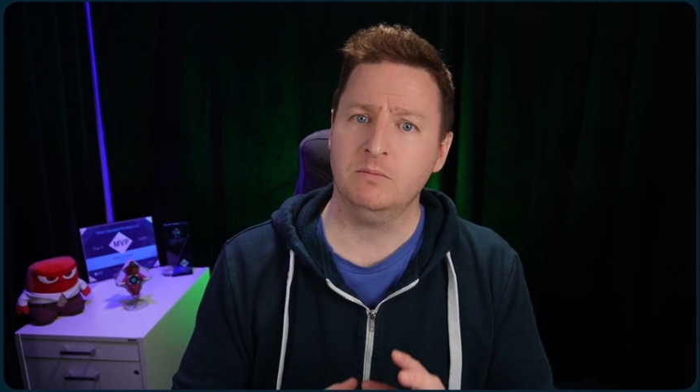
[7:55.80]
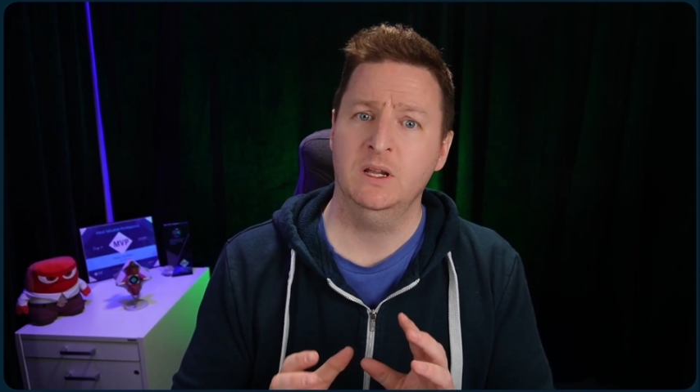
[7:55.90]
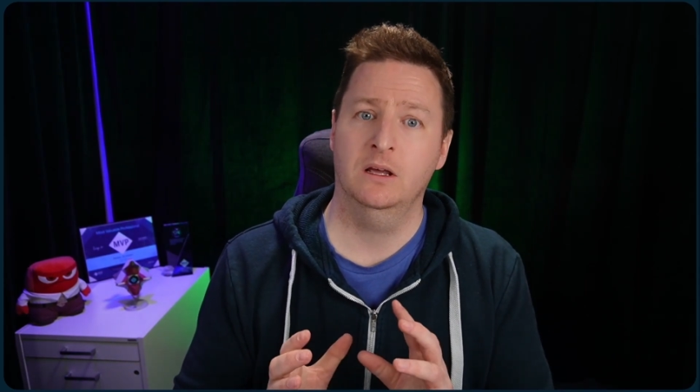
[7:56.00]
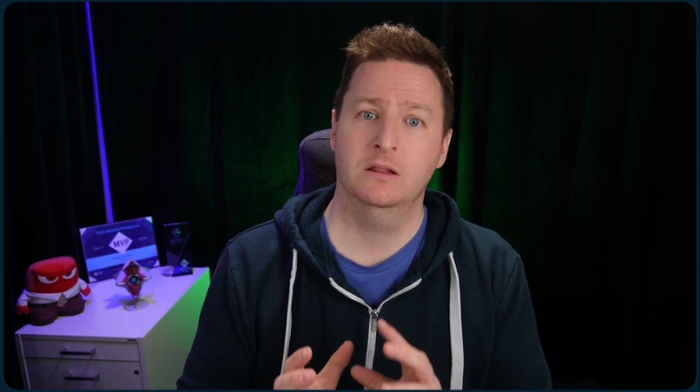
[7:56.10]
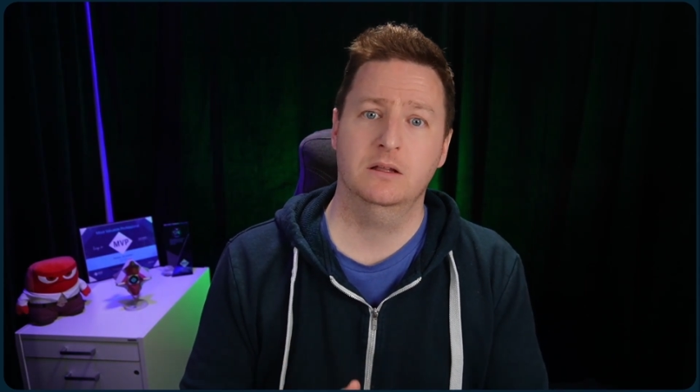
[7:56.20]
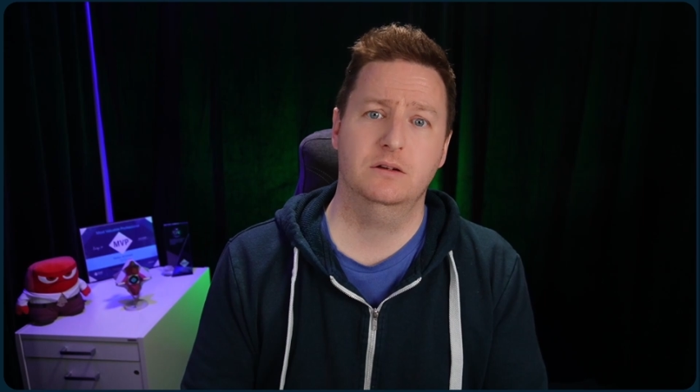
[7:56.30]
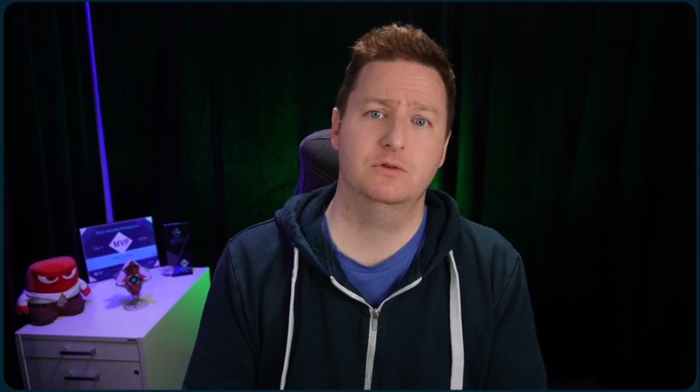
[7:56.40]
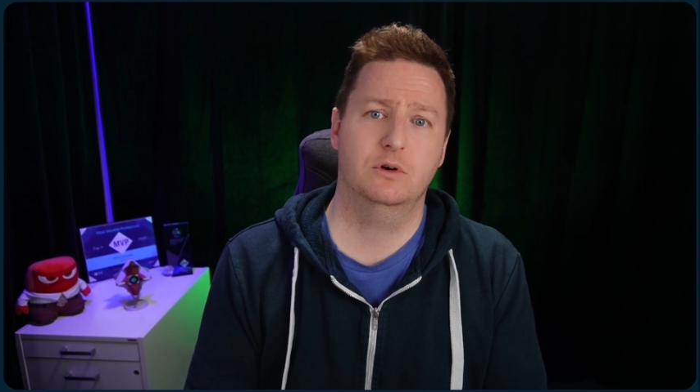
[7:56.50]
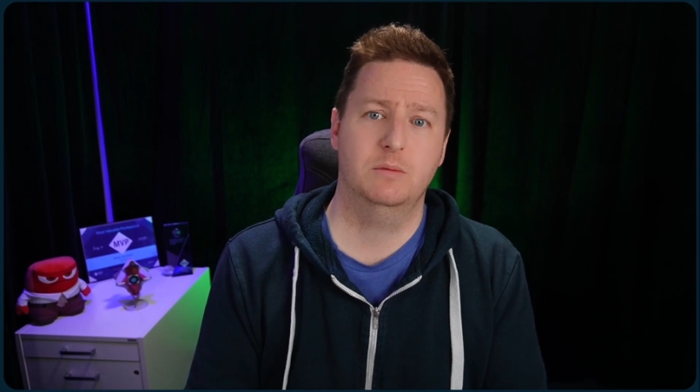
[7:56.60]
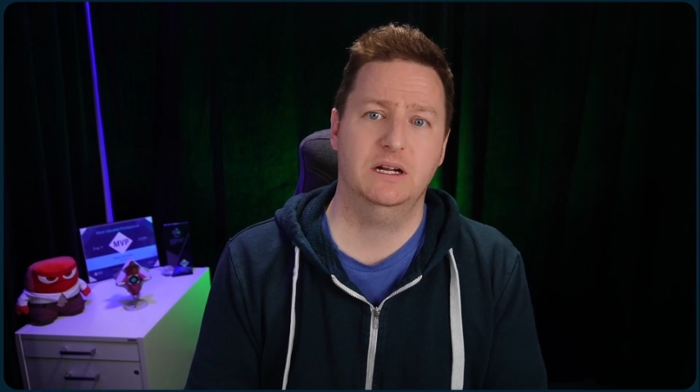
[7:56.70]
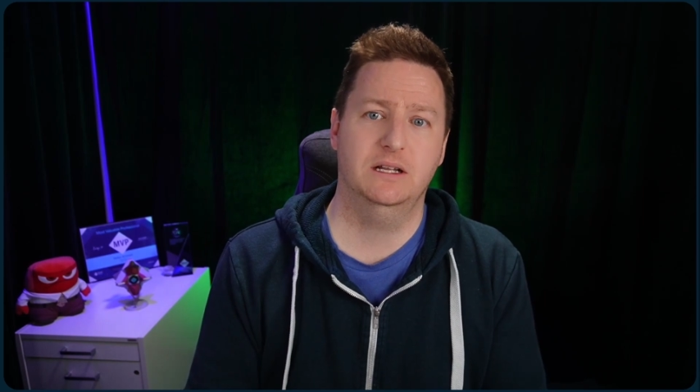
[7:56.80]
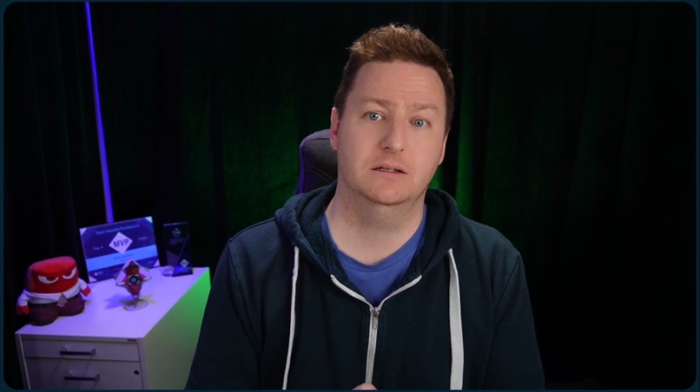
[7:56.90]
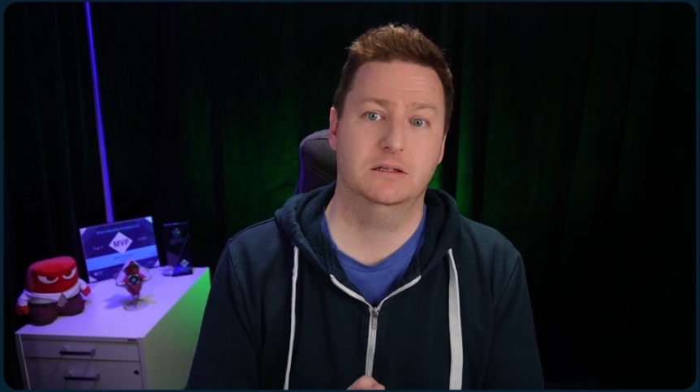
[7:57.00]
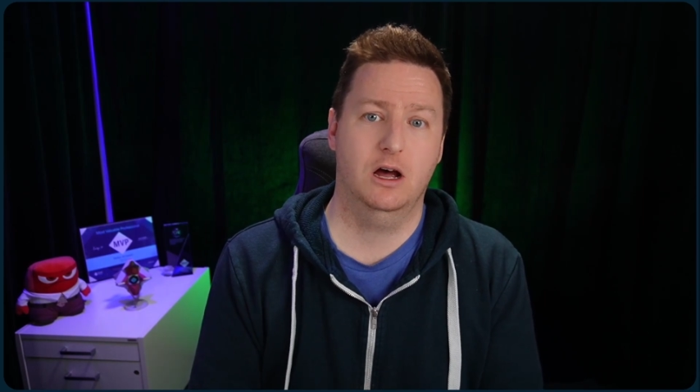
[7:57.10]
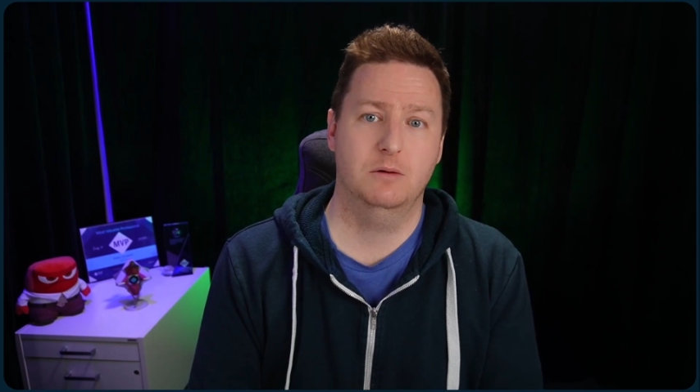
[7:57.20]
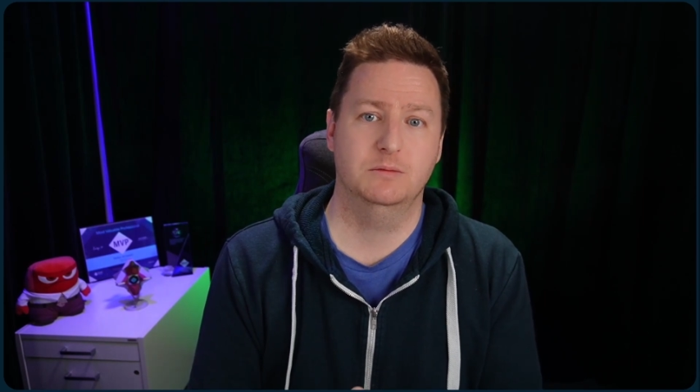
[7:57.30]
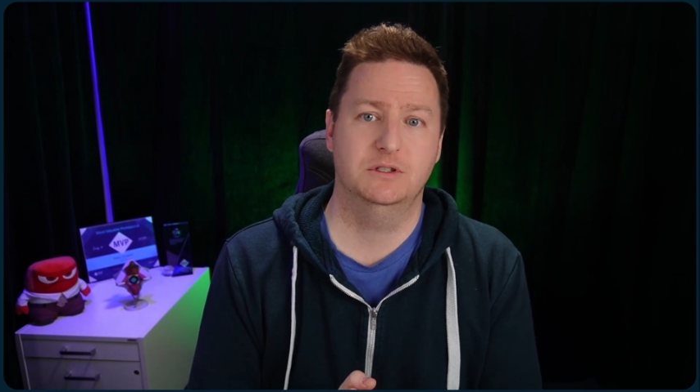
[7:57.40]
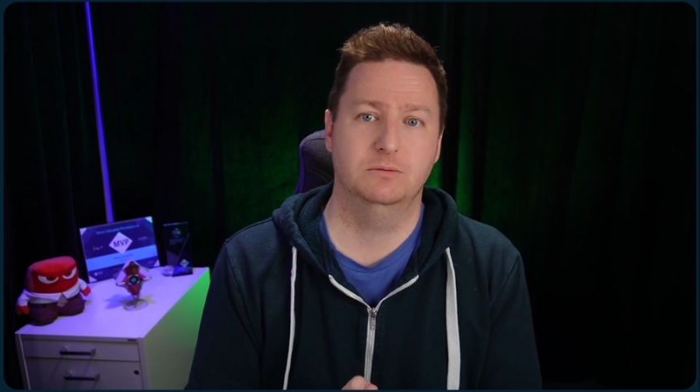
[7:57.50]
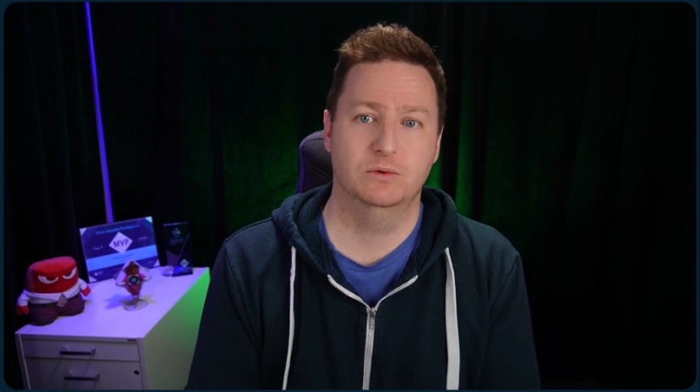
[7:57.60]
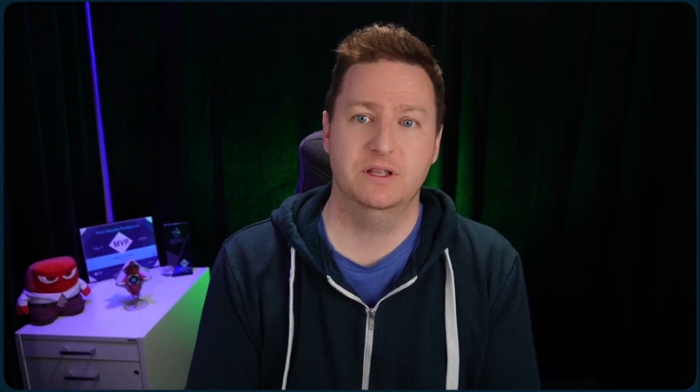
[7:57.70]
Another drawback that
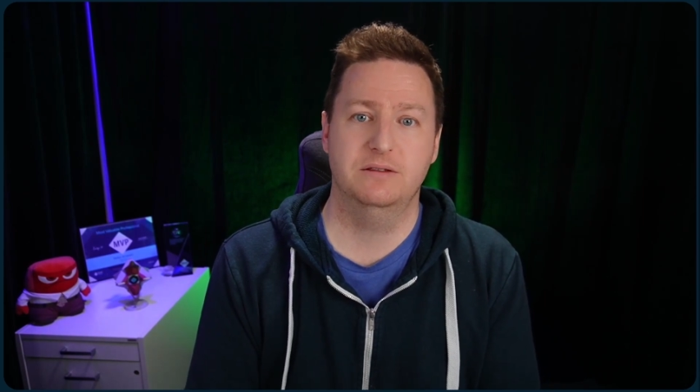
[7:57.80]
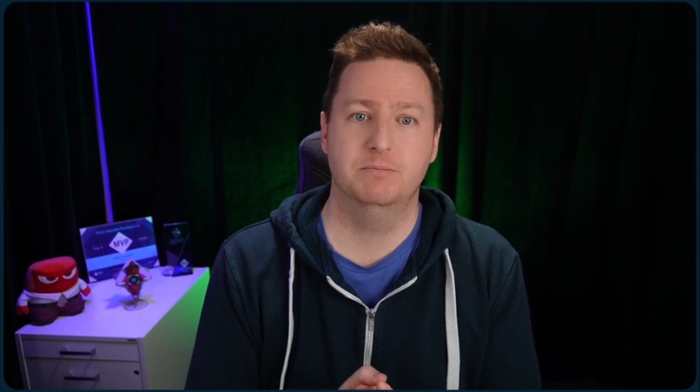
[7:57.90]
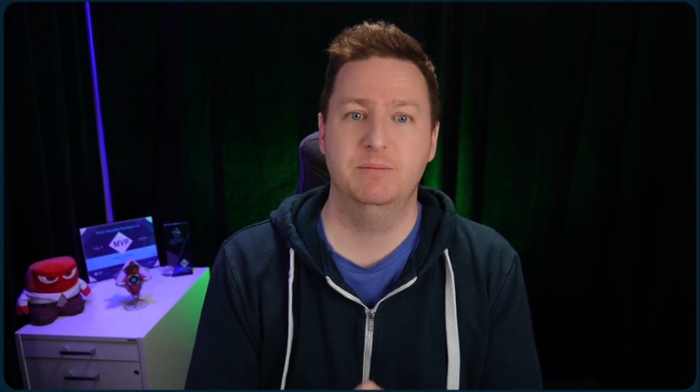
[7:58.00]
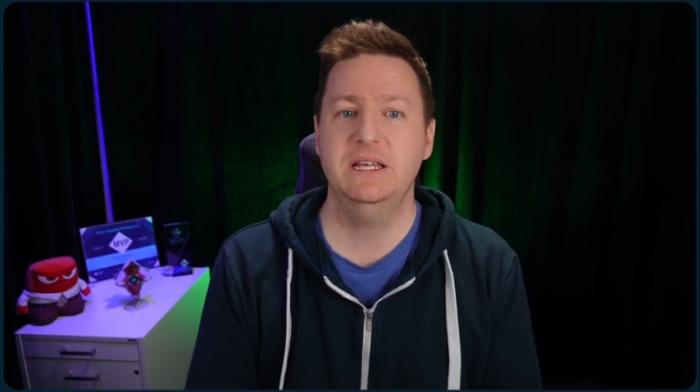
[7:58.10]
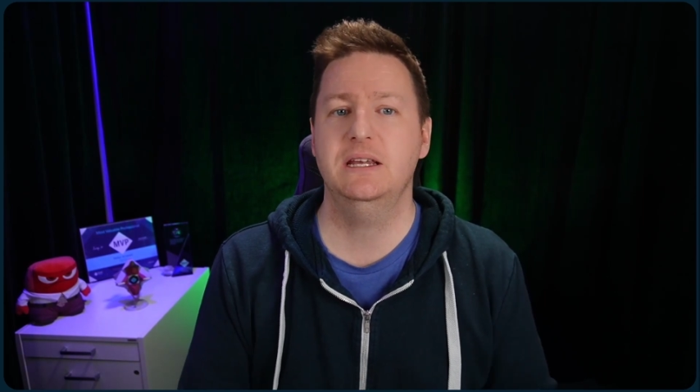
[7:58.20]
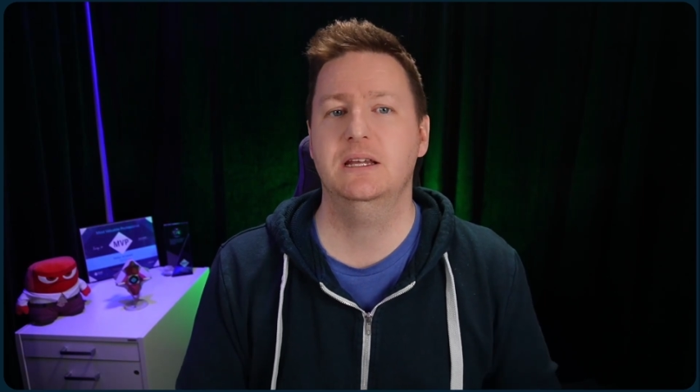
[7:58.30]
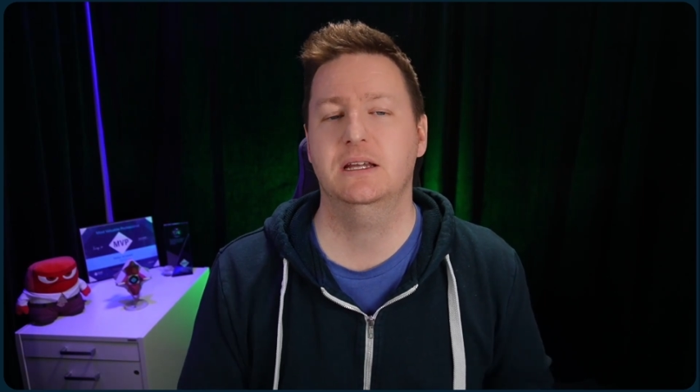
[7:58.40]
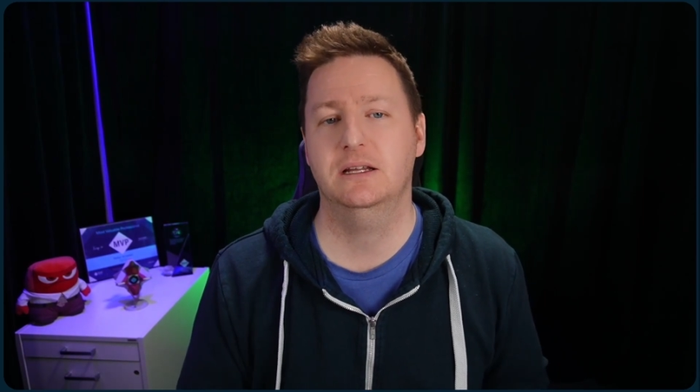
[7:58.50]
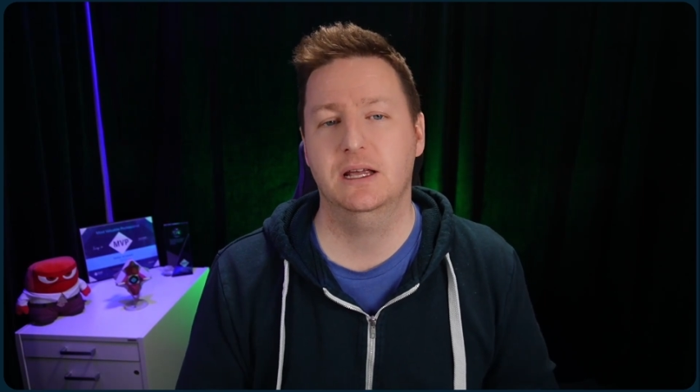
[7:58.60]
comes with being